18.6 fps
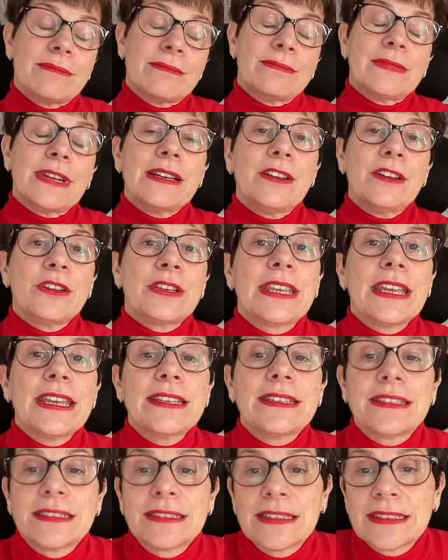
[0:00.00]
Well,
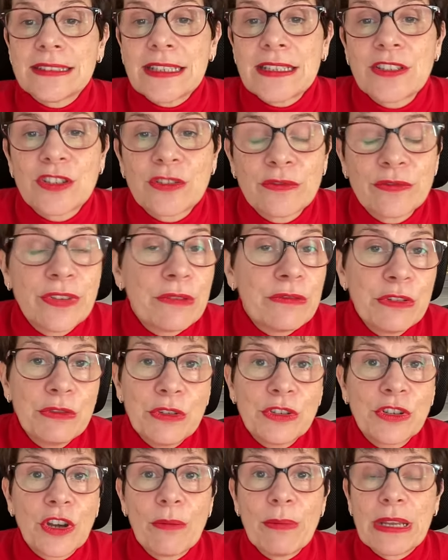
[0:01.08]
again, that's a very
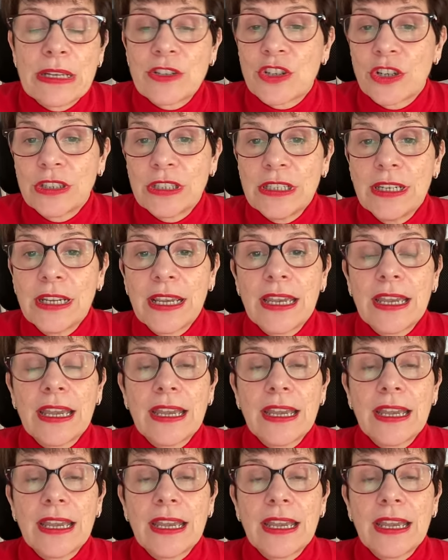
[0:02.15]
good comment, Johnny.